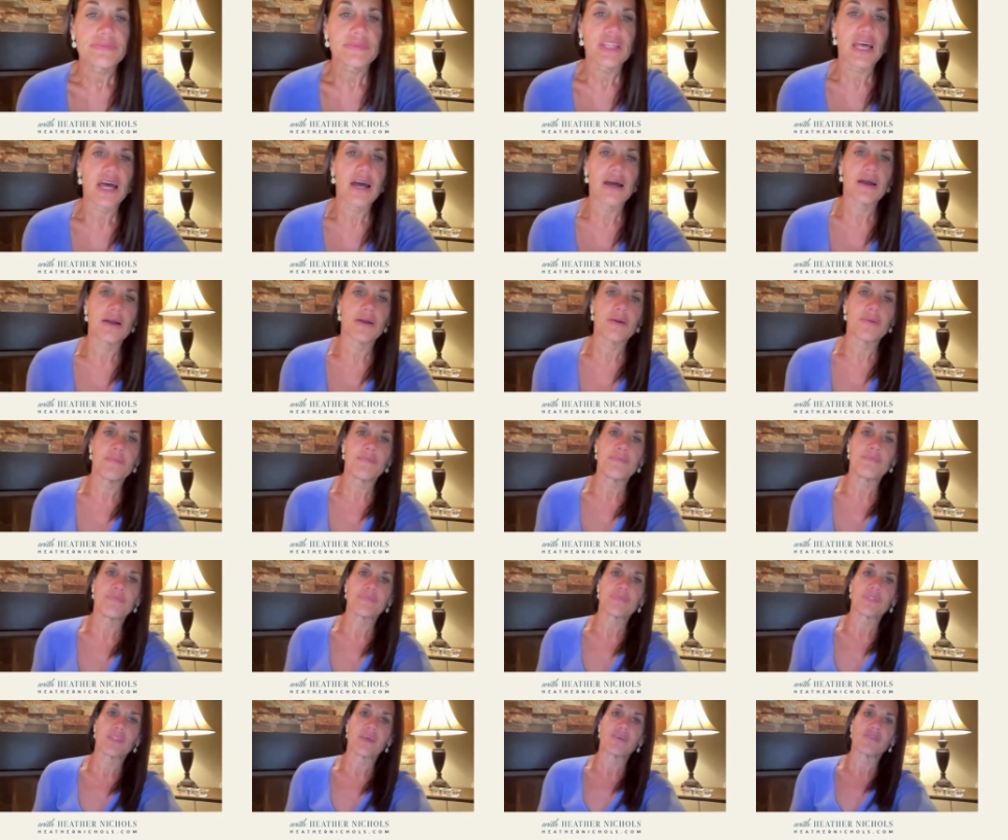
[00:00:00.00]
Um,
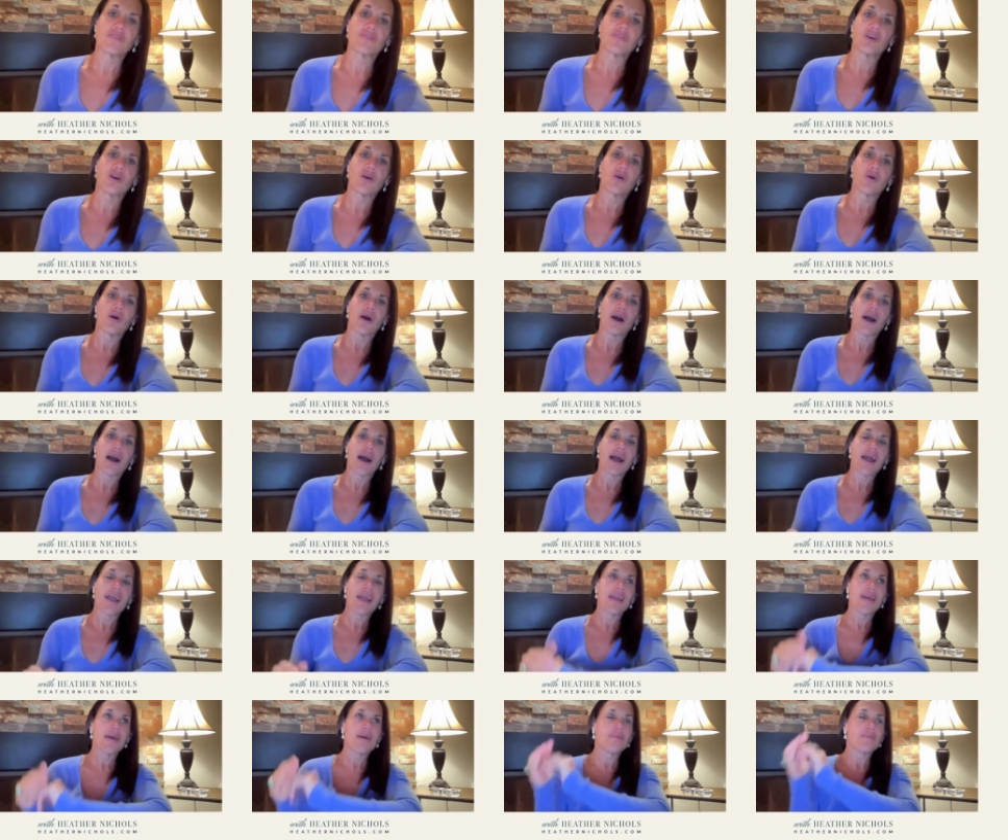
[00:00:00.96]
so
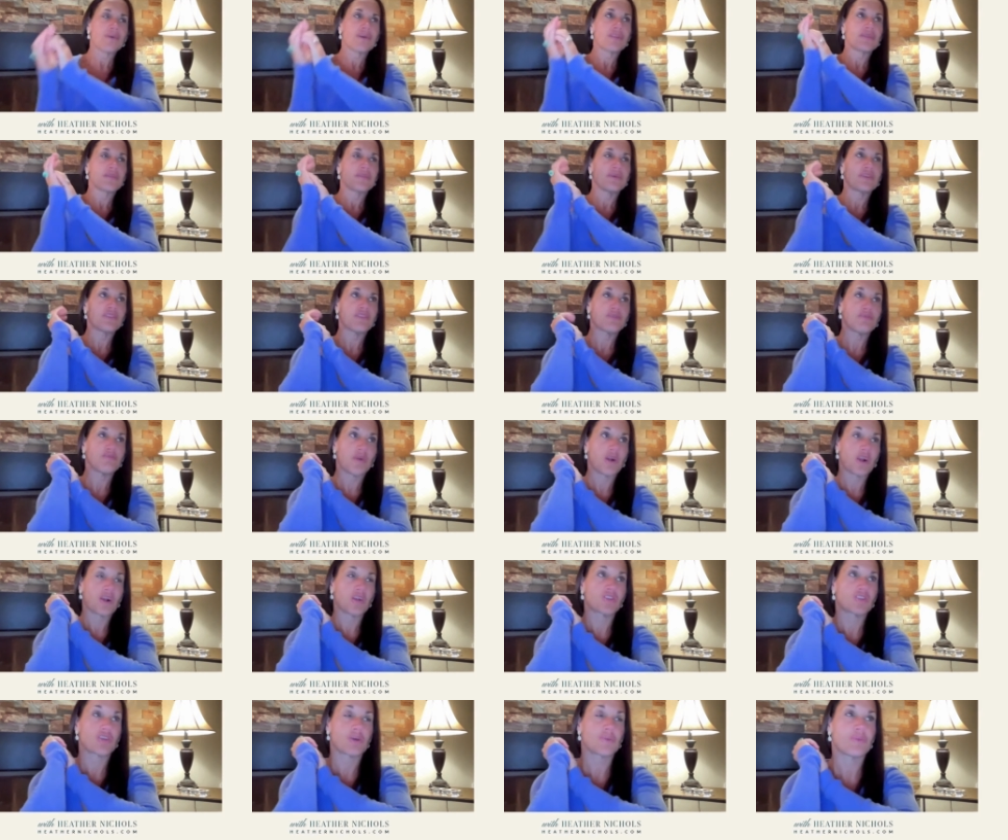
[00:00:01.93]
I am in the month of
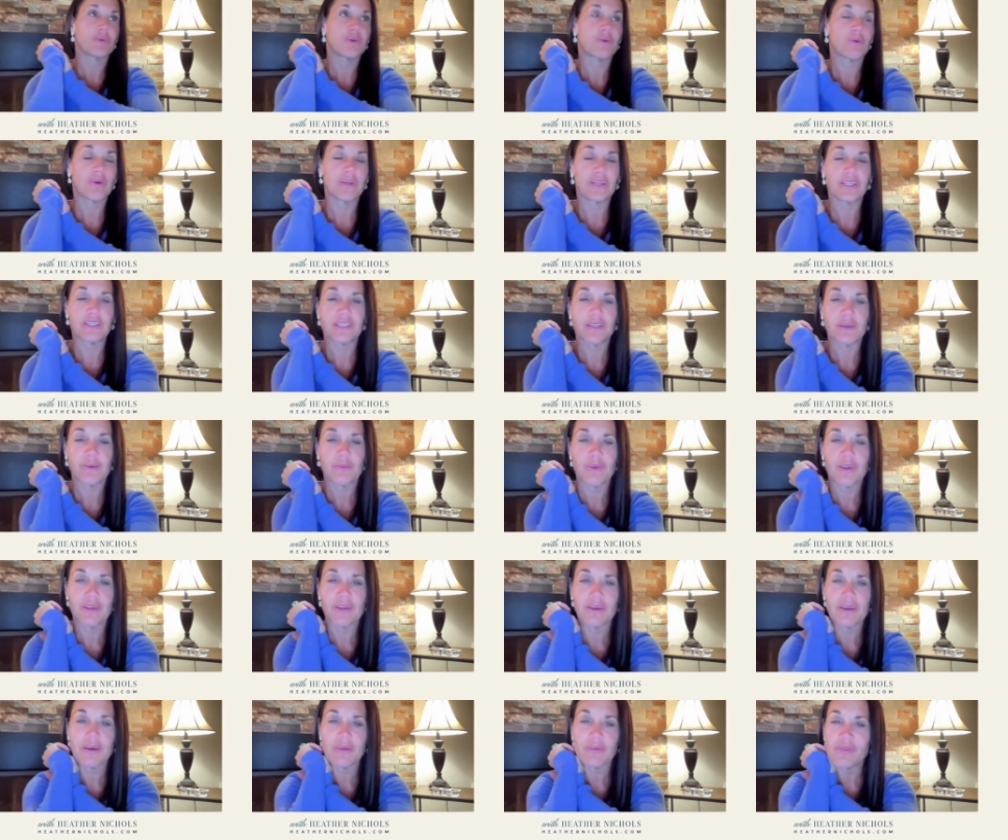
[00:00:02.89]
March, I'm going to
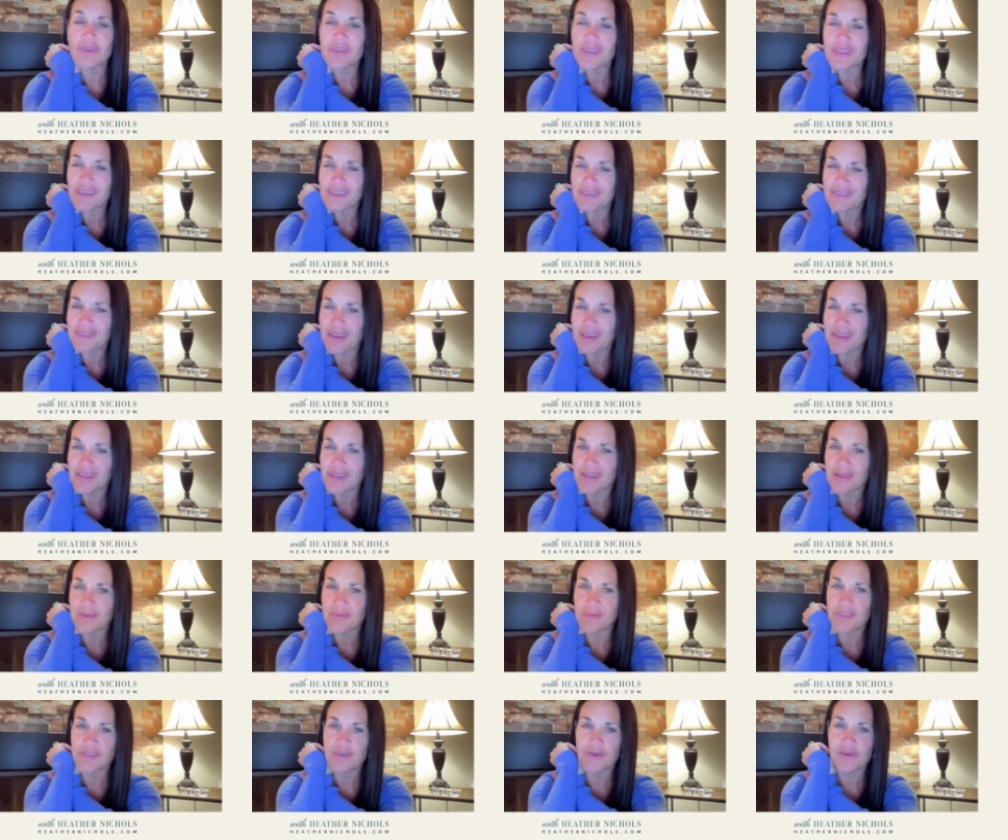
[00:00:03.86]
be, I'm really excited.
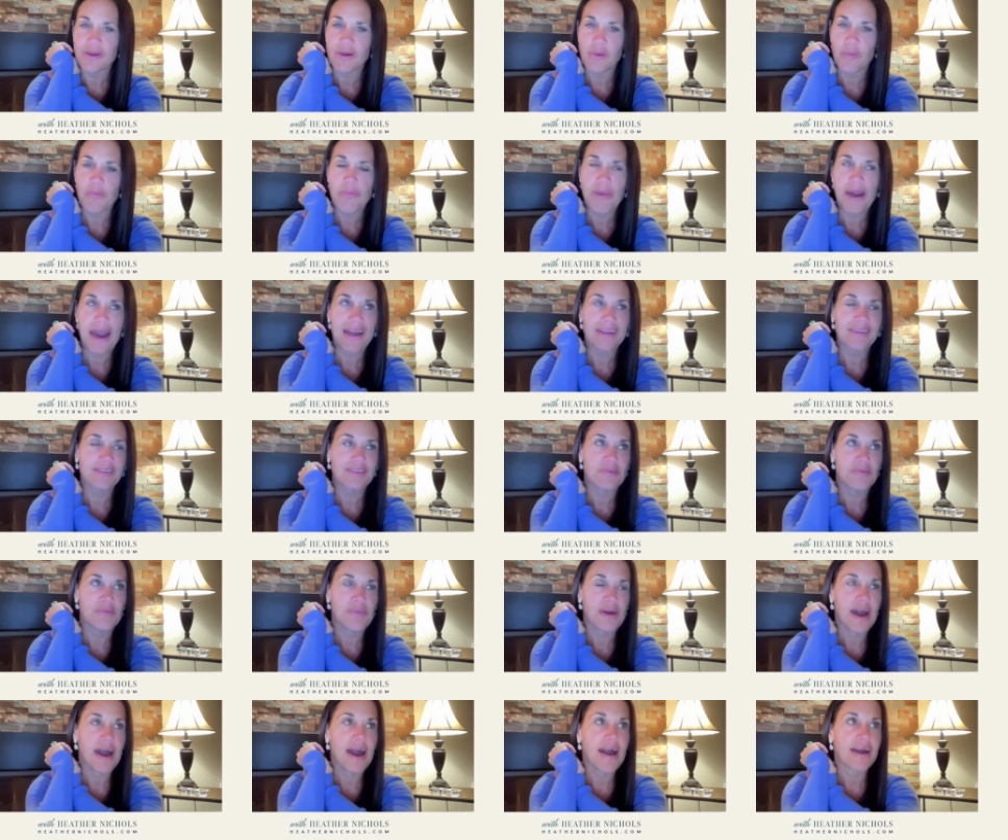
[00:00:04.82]
I'm doing a
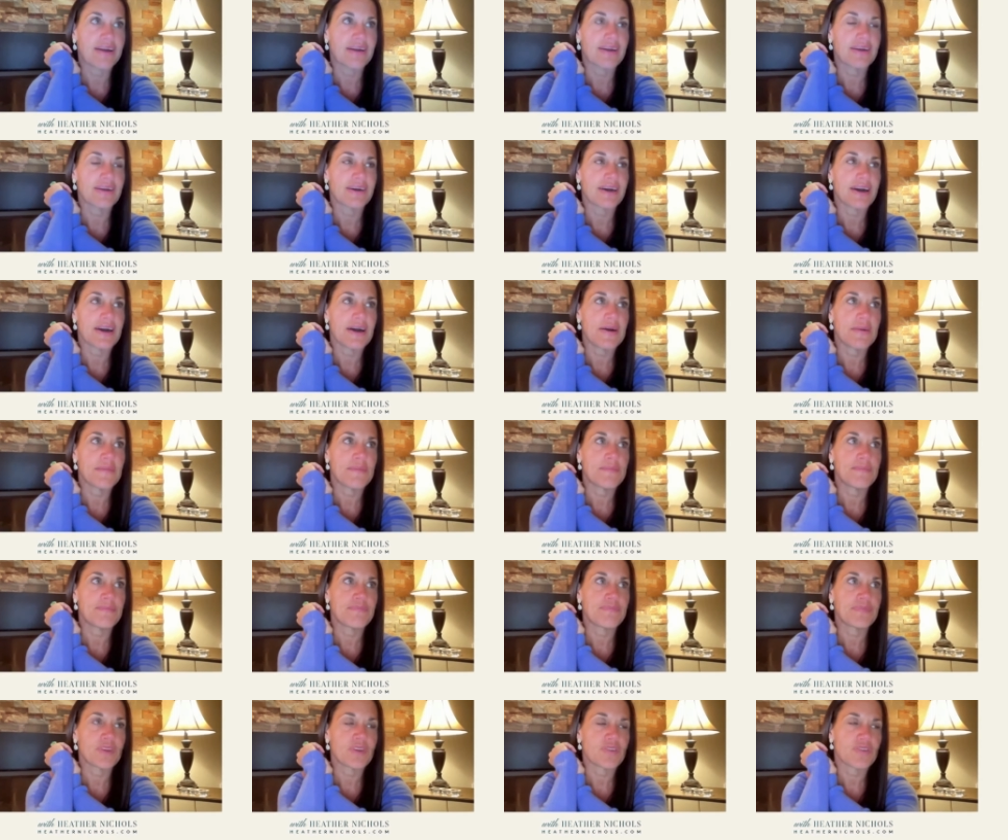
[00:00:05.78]
back-to-back,
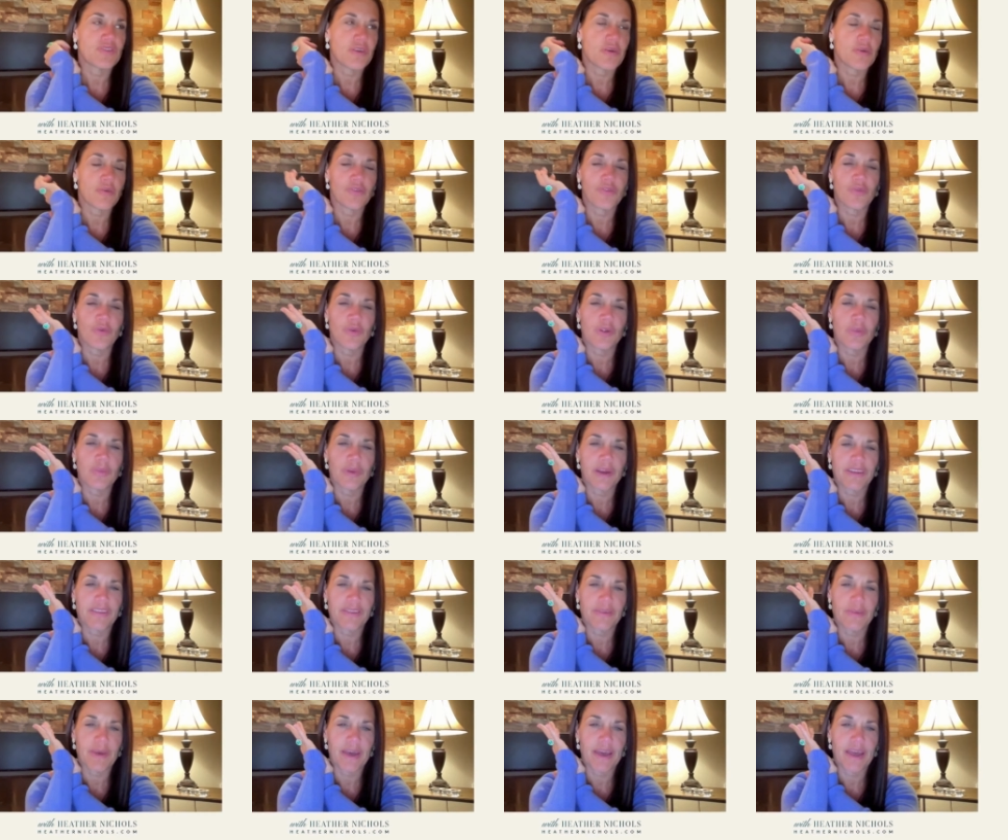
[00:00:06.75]
um, so, sort of
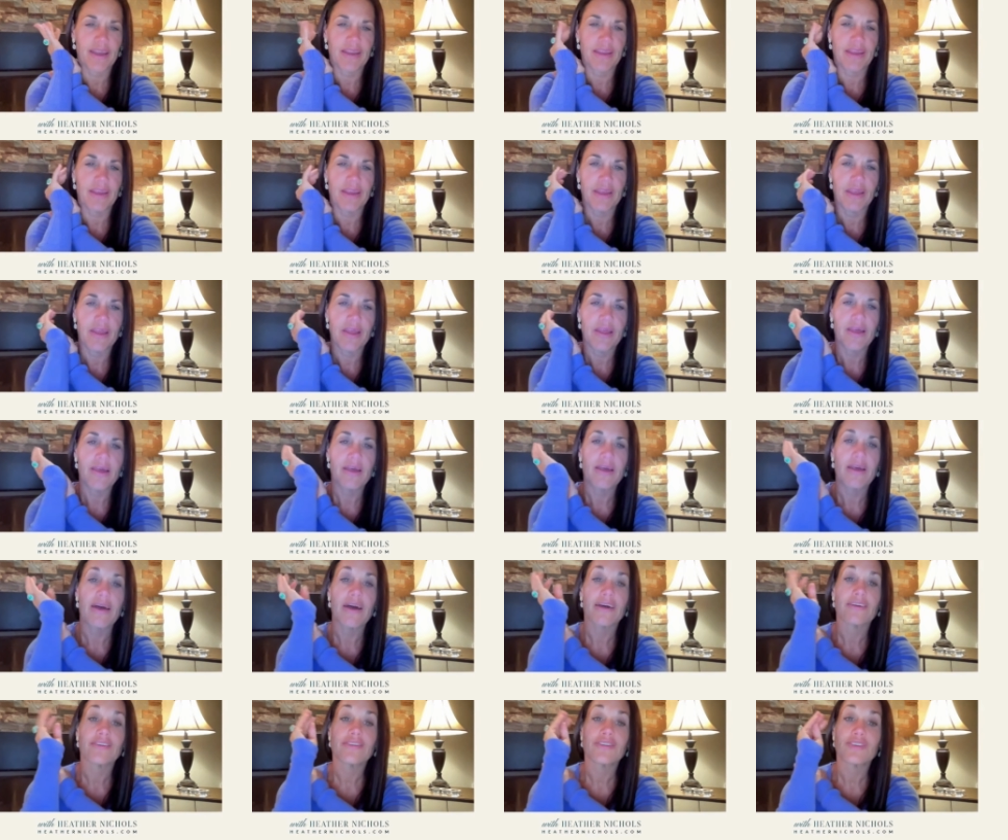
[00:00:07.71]
back-to-back,
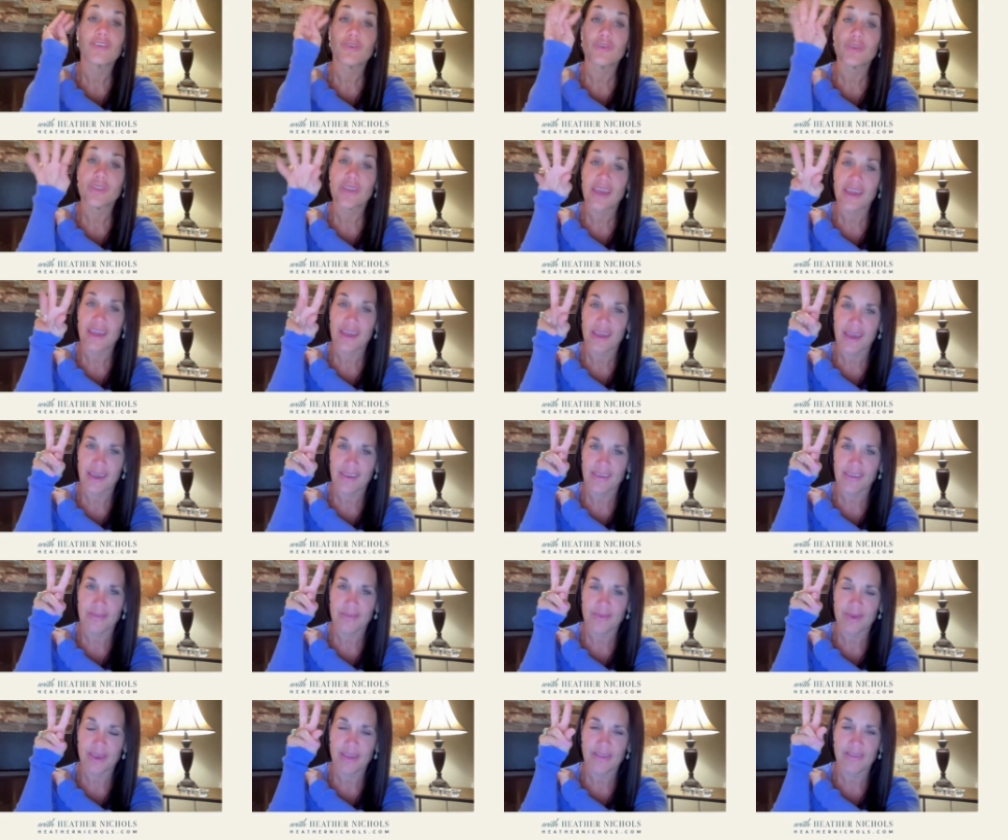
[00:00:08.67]
two-day
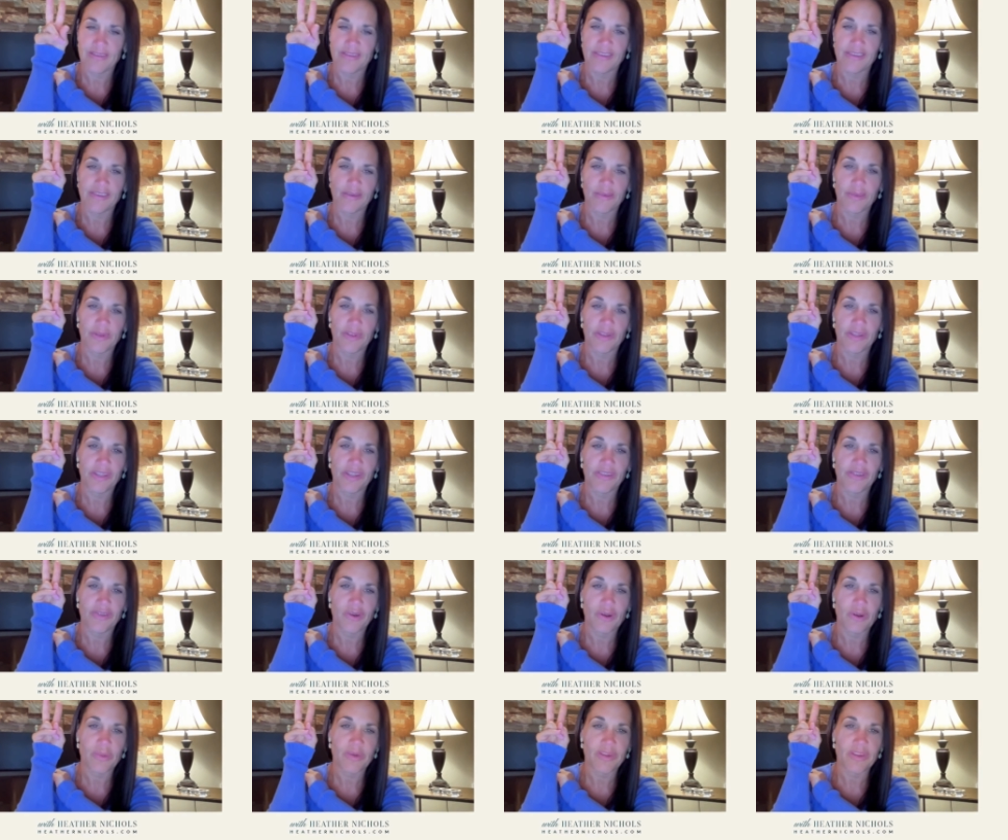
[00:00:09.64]
X-Men disabilities
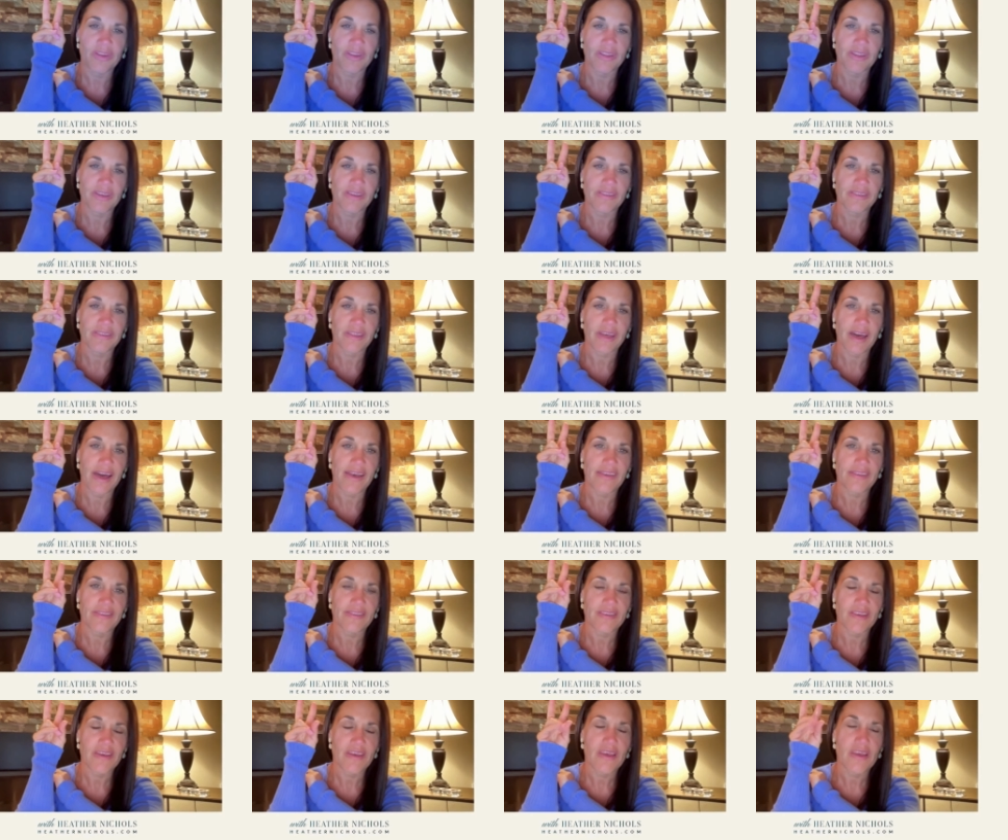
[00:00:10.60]
or abilities
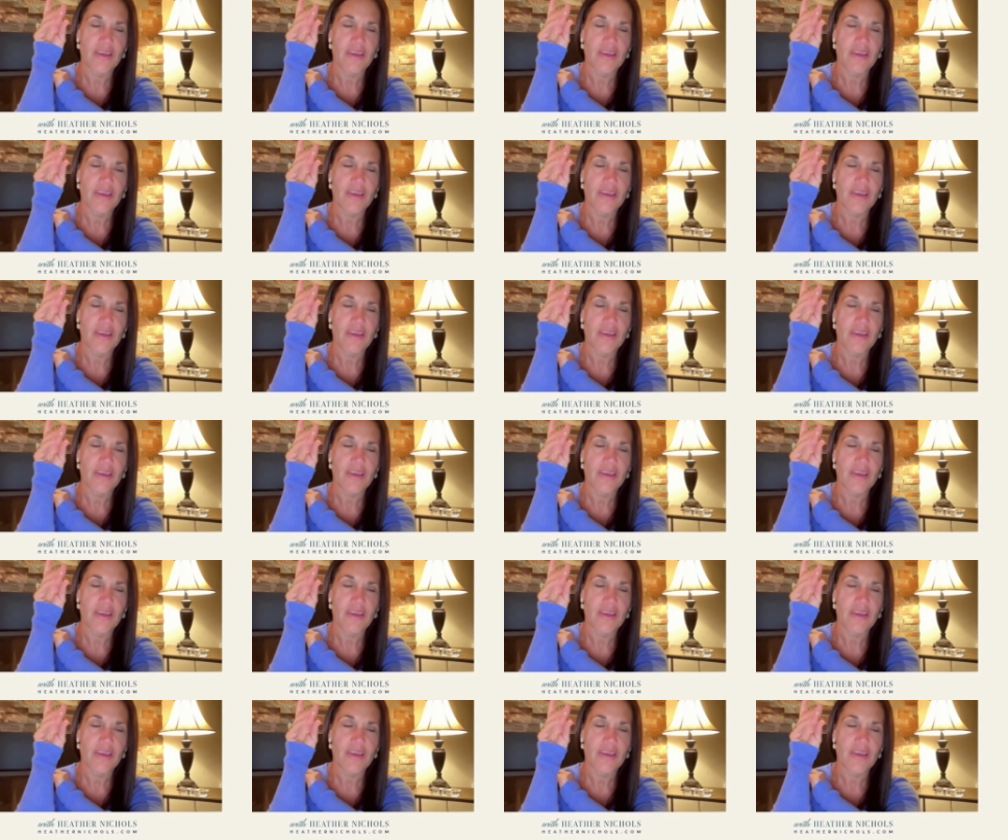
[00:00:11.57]
class.